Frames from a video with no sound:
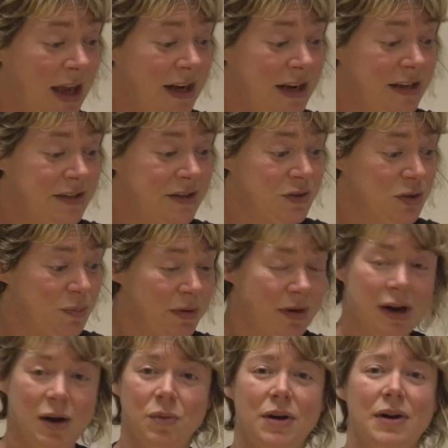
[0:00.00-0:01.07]
And it's super
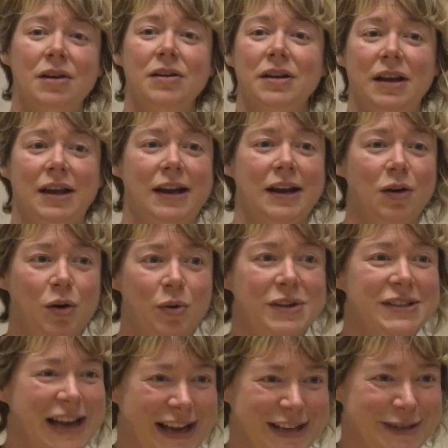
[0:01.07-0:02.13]
outward looking, and it
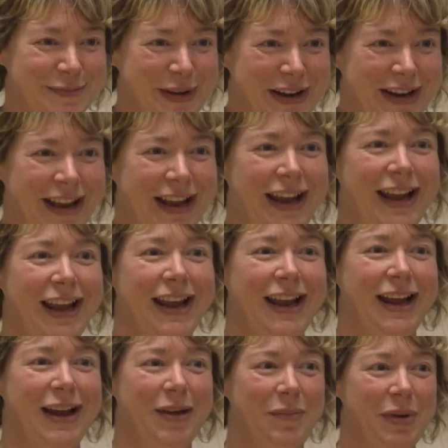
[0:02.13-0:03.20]
always has been,
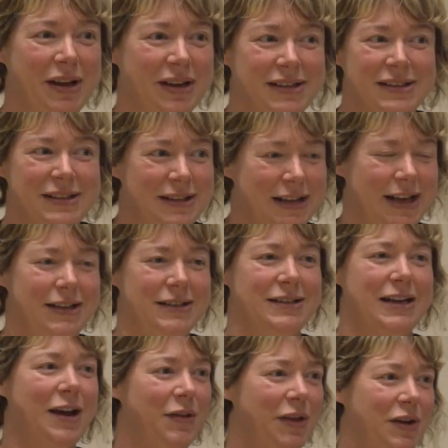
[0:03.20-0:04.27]
because that's
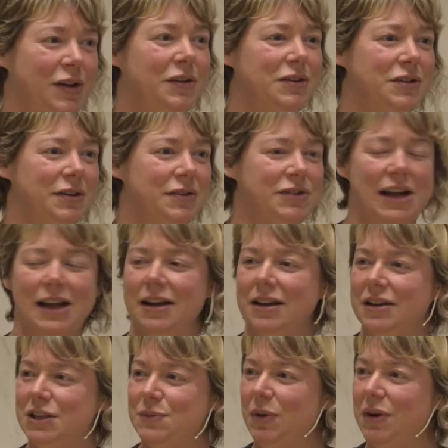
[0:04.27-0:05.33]
how the culture of
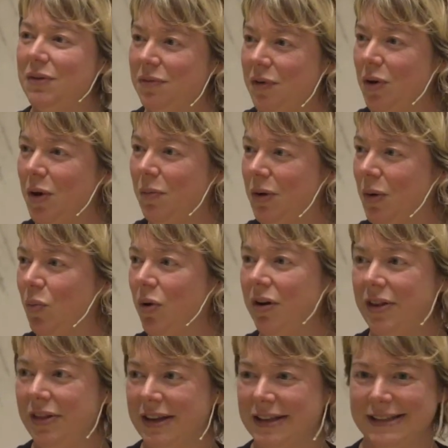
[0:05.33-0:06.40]
Shetland has been formed. And we're
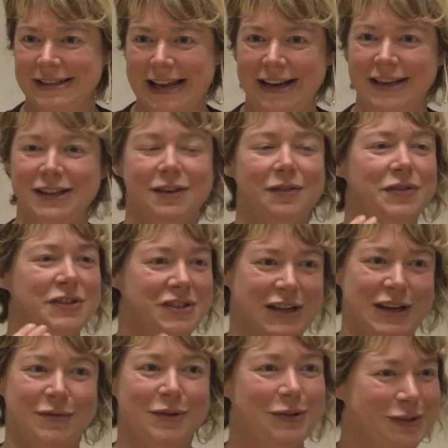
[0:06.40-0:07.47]
in the centre of the
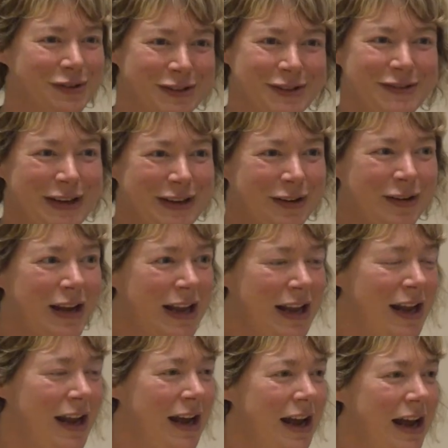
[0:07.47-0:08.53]
sea roads, you know,
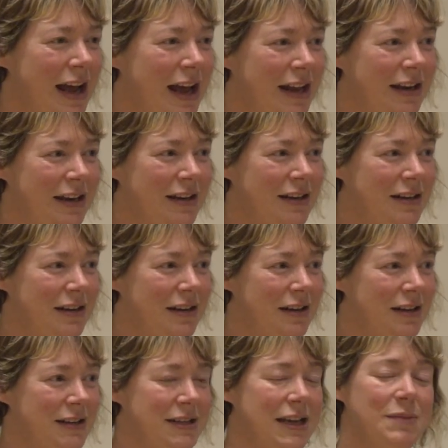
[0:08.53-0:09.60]
and
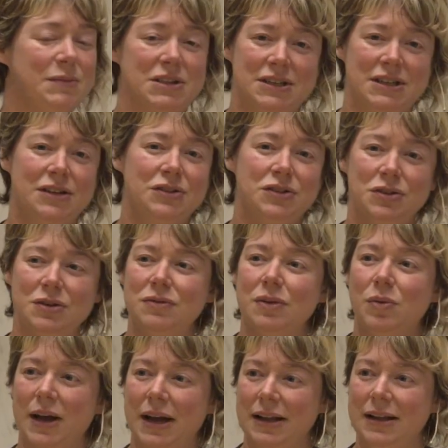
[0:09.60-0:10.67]
the same is still true
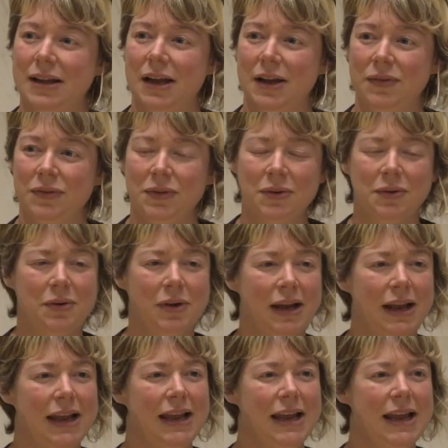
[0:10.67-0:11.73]
for wildlife. So
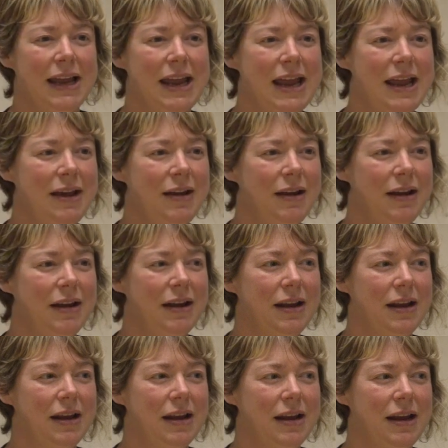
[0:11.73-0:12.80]

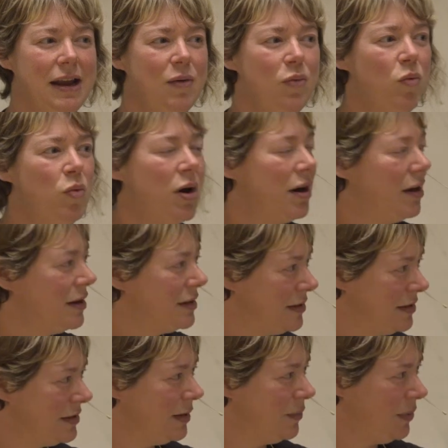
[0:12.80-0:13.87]
it
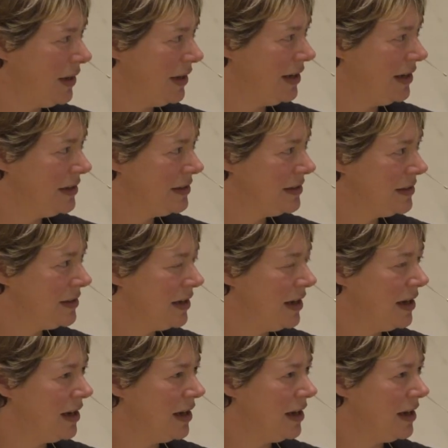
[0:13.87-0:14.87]
works as a place.